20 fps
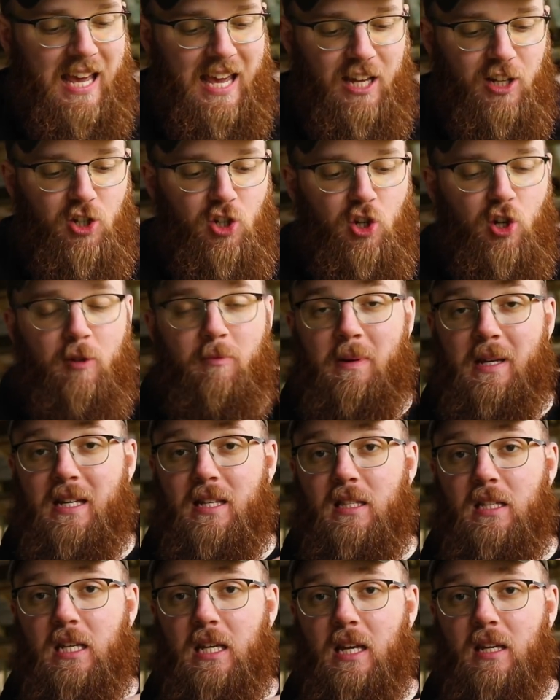it should
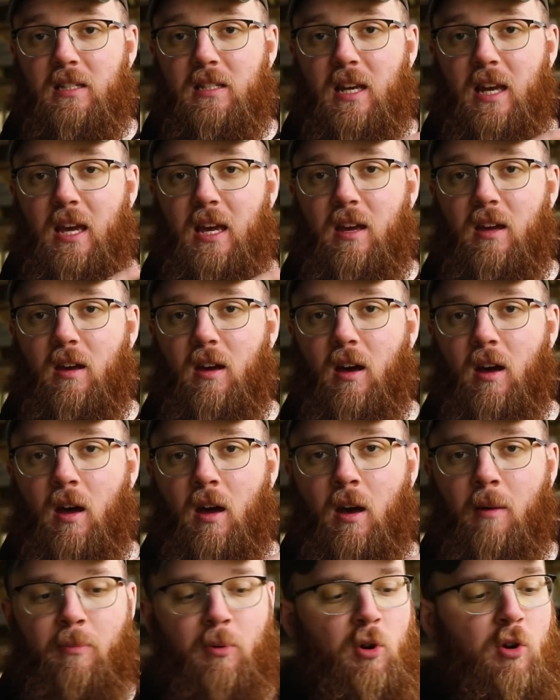be TSA
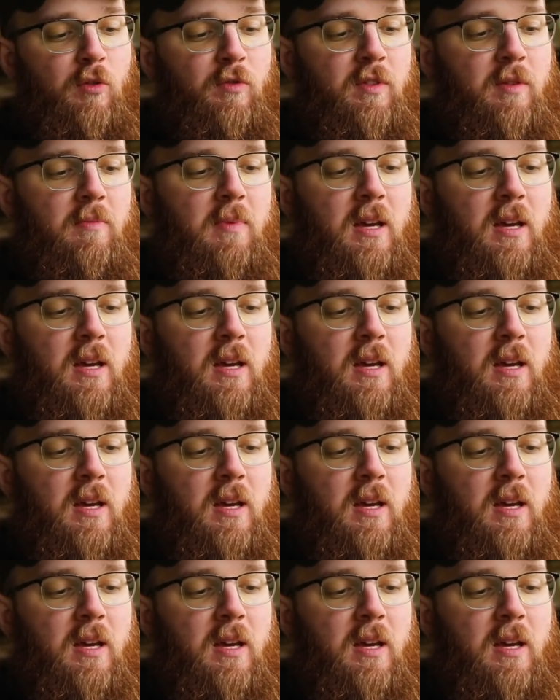approved,